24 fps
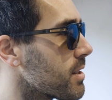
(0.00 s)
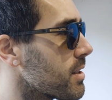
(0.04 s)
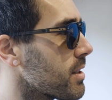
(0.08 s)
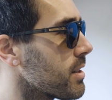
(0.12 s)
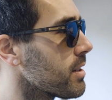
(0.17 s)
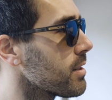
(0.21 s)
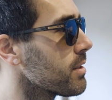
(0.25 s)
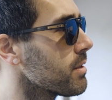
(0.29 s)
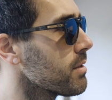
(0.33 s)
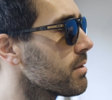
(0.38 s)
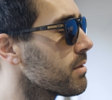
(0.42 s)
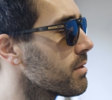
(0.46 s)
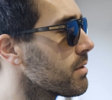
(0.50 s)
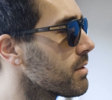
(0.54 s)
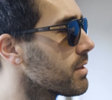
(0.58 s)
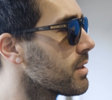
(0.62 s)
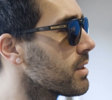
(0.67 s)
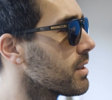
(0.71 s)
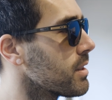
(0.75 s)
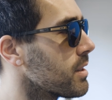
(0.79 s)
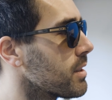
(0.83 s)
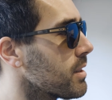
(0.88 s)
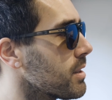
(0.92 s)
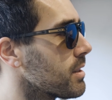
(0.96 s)
ECU.
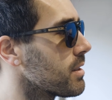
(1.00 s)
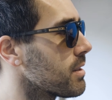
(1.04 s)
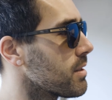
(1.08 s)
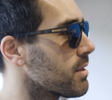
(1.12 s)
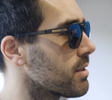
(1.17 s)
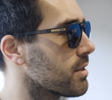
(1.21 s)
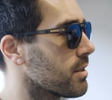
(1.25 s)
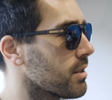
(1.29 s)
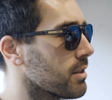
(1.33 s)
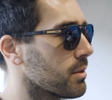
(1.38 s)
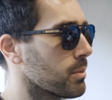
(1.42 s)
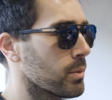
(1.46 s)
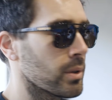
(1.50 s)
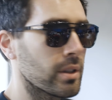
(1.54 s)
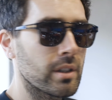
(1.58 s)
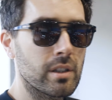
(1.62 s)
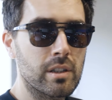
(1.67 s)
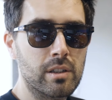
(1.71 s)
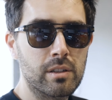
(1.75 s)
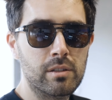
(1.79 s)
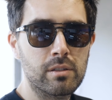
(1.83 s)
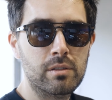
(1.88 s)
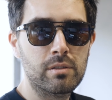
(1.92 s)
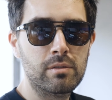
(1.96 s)
So we're
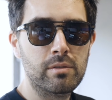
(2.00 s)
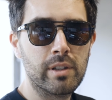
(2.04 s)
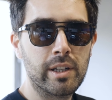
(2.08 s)
going to